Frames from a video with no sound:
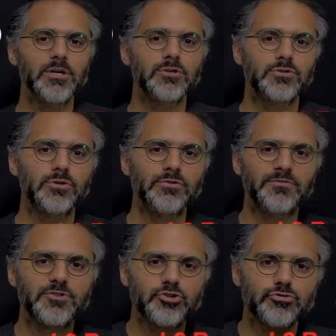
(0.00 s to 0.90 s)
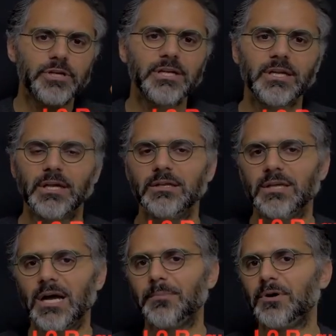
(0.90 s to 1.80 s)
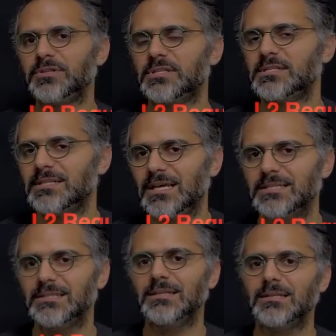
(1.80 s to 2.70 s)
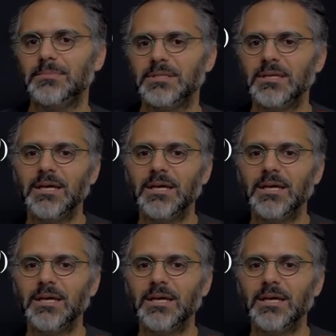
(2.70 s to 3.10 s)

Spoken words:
sort of shrinking the hypothesis class a little bit